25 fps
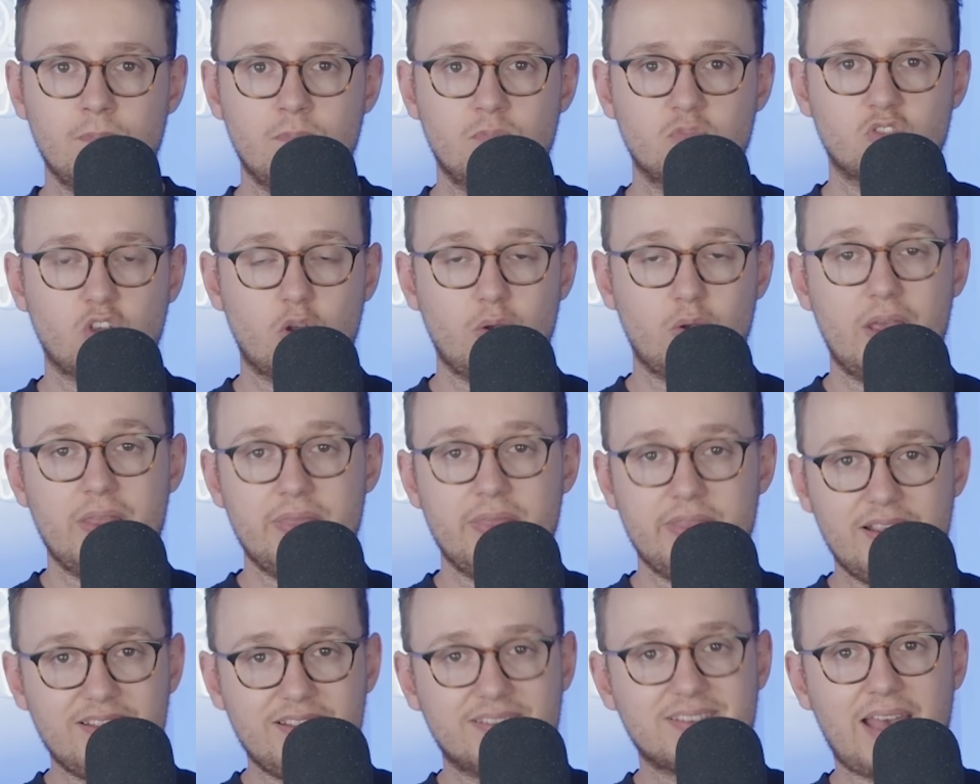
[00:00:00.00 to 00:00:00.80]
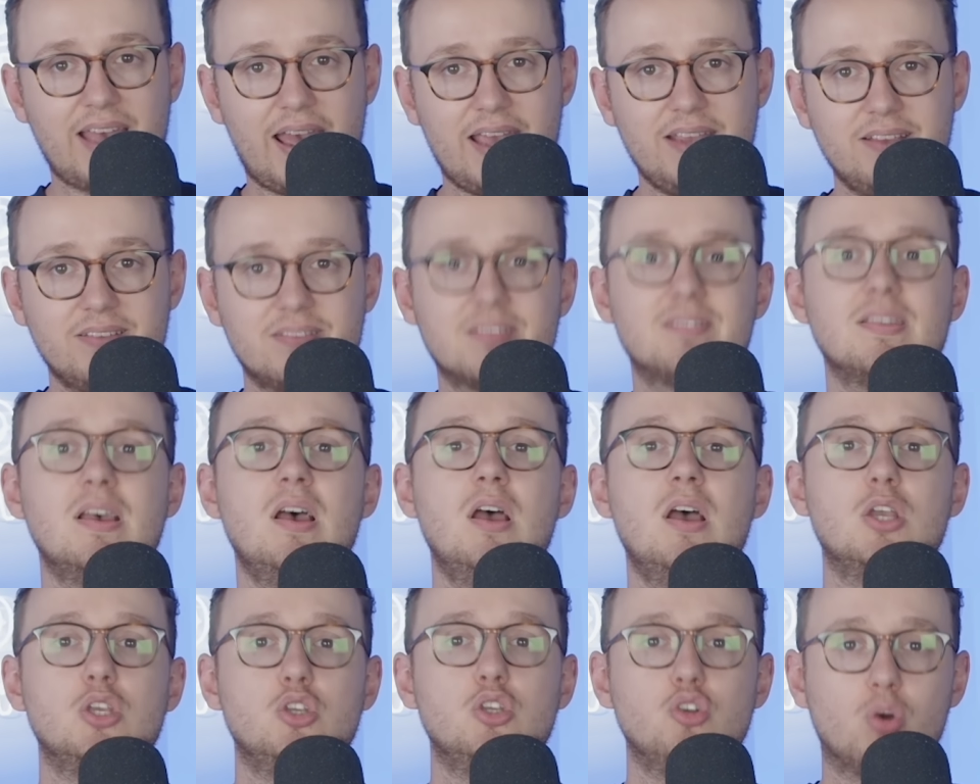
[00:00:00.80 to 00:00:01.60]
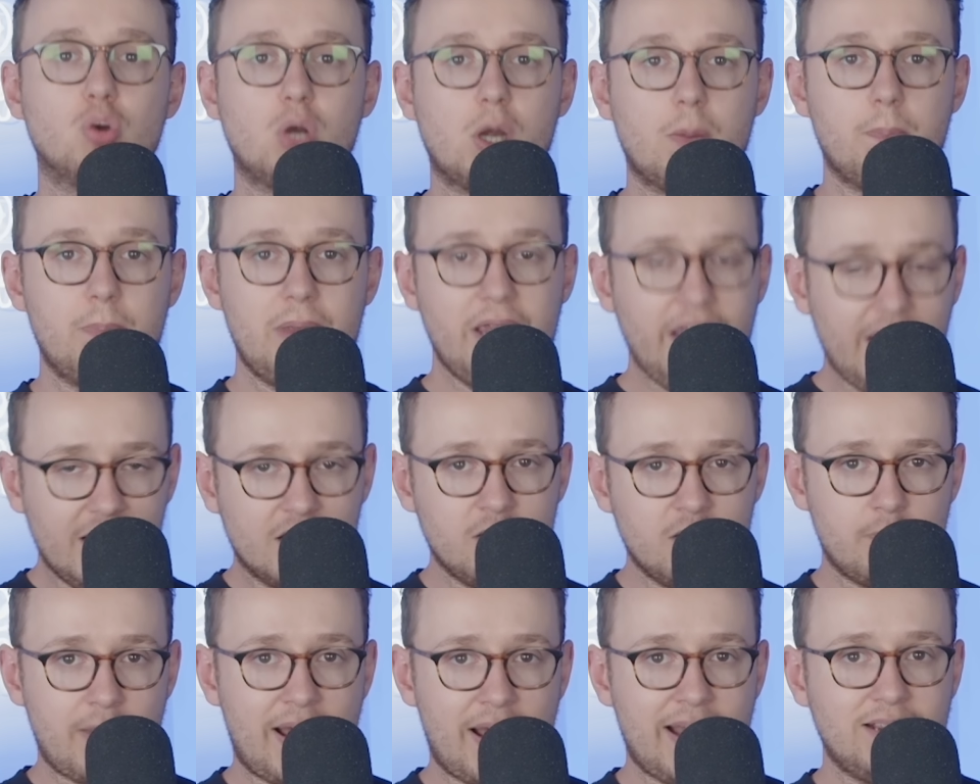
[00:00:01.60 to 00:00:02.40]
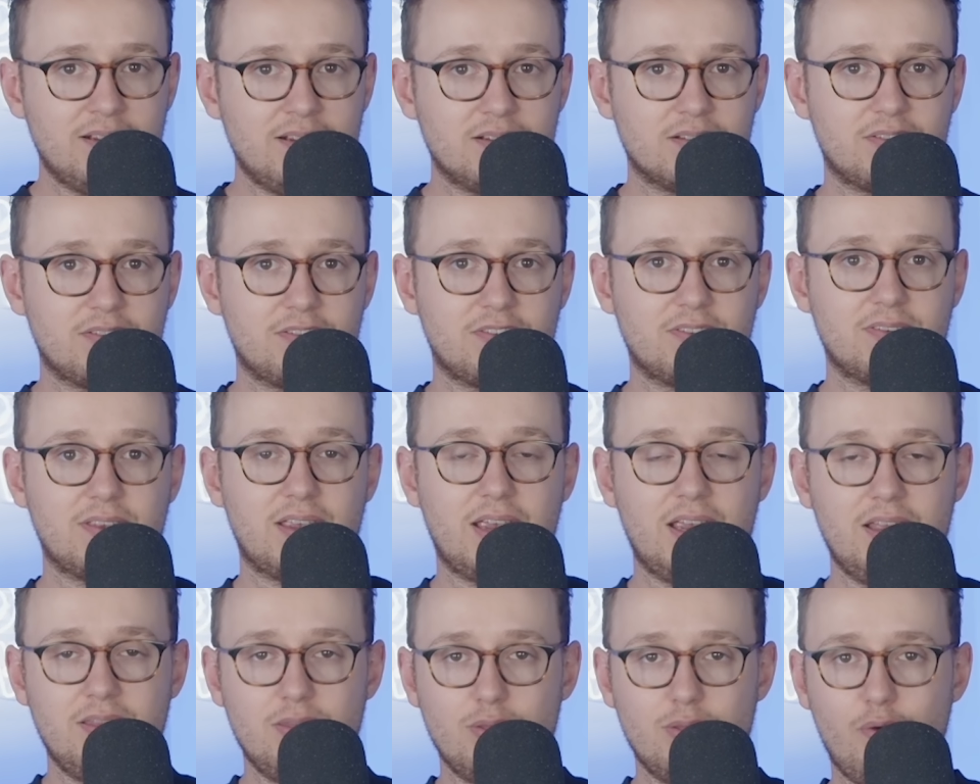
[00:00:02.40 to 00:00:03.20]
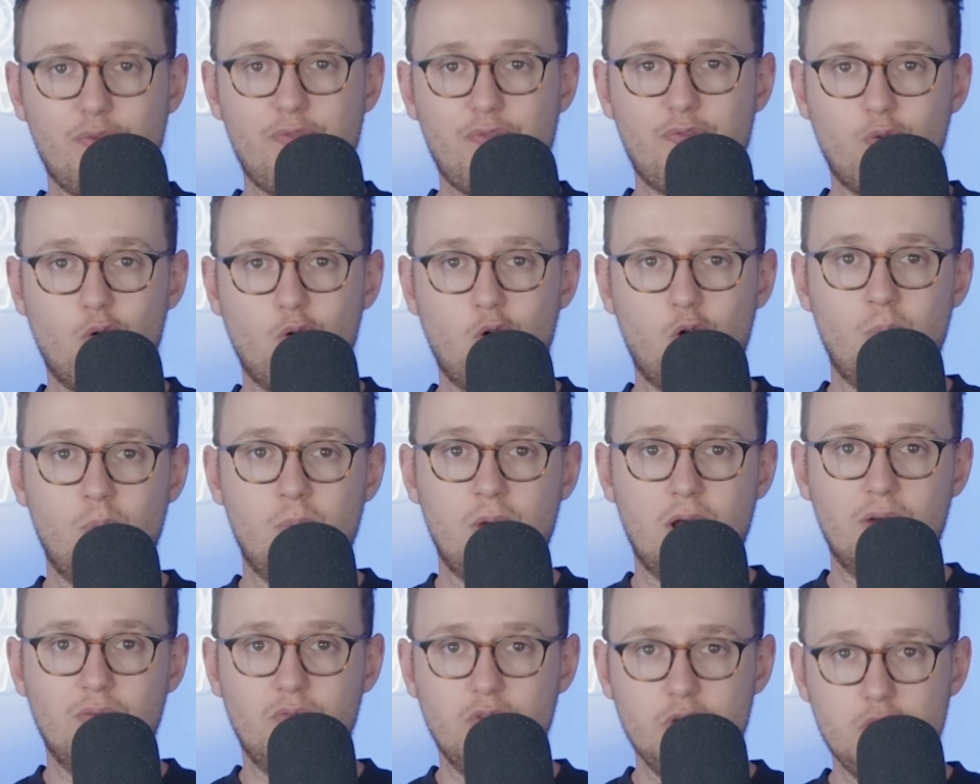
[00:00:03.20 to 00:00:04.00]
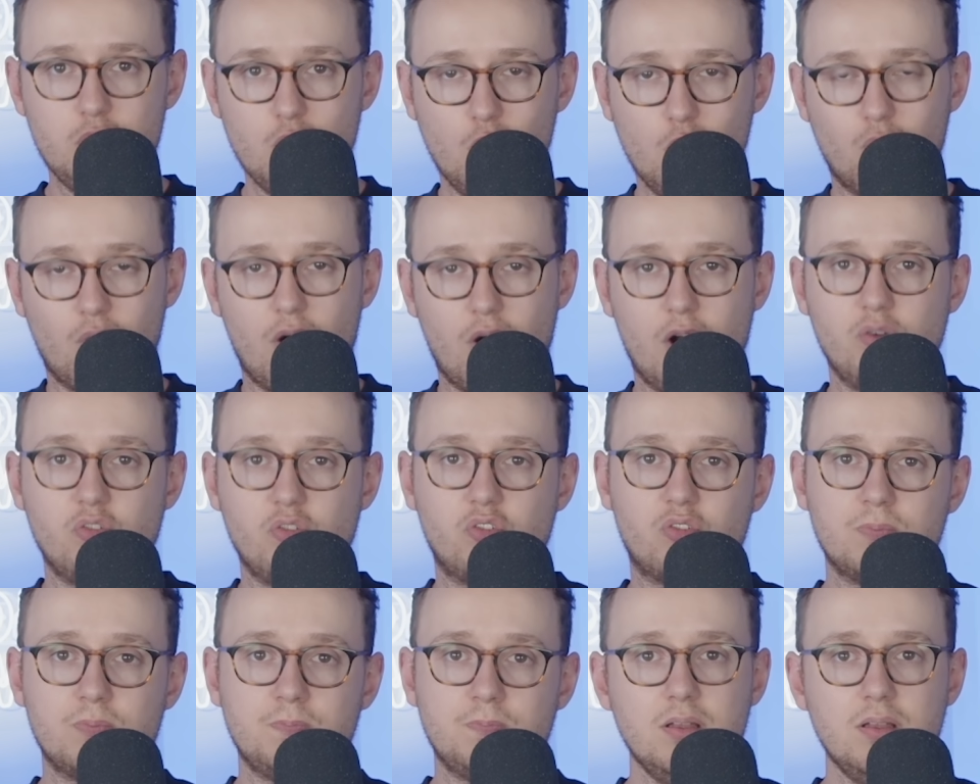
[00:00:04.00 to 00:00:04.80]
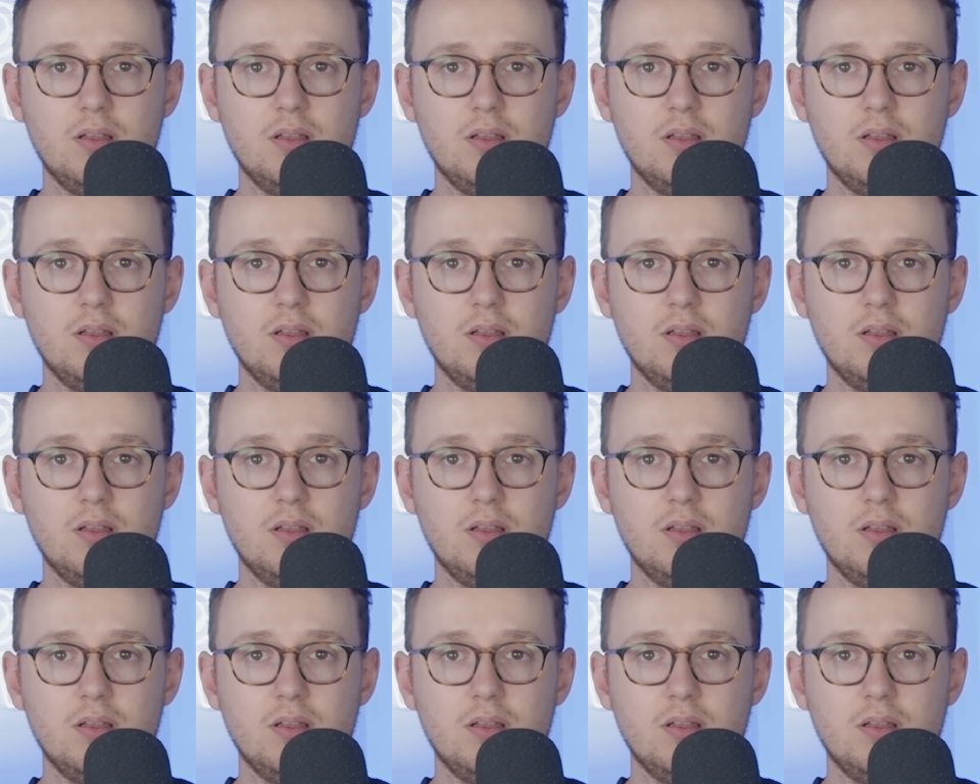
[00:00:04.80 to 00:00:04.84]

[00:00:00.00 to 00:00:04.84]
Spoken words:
So in this case, European banks in the form of euros.